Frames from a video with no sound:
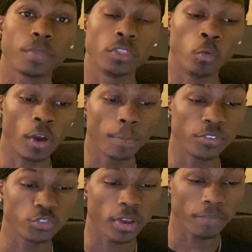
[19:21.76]
the
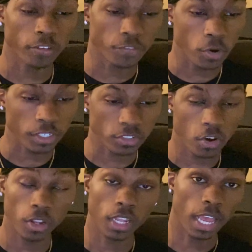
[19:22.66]
weapons you have to focus
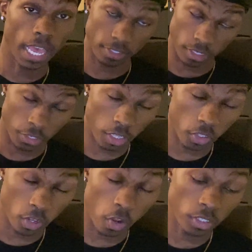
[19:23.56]
on, it's another
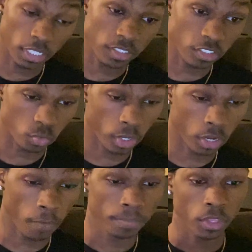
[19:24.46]
long list as
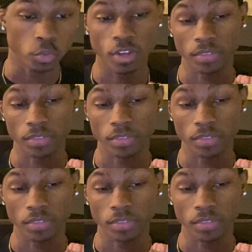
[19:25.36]
well. You have